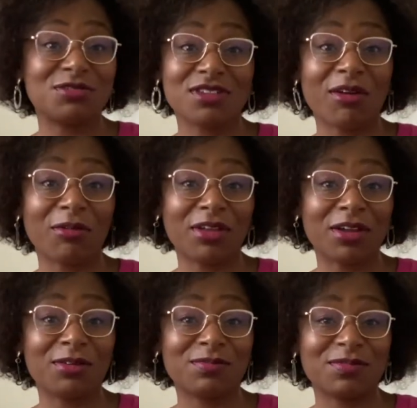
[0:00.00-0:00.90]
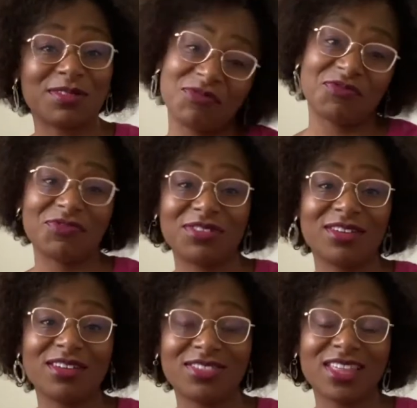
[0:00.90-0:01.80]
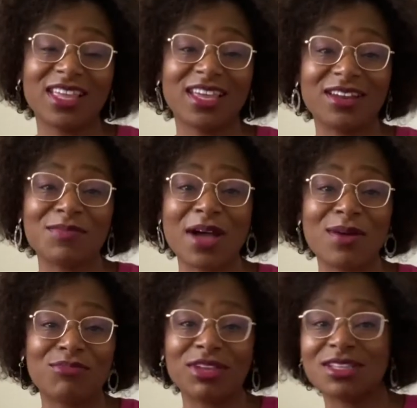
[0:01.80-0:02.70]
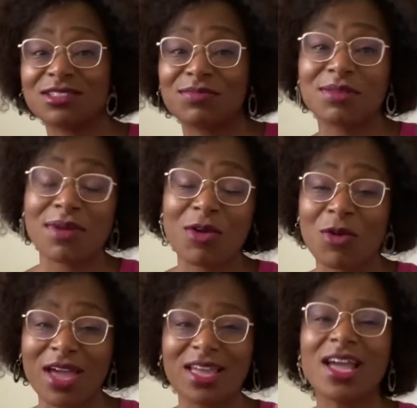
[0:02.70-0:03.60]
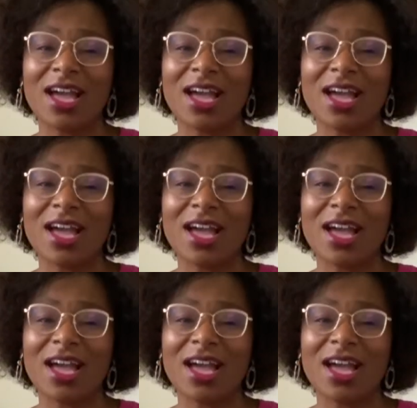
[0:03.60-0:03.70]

So, you know, if you're thinking about bringing somebody my way,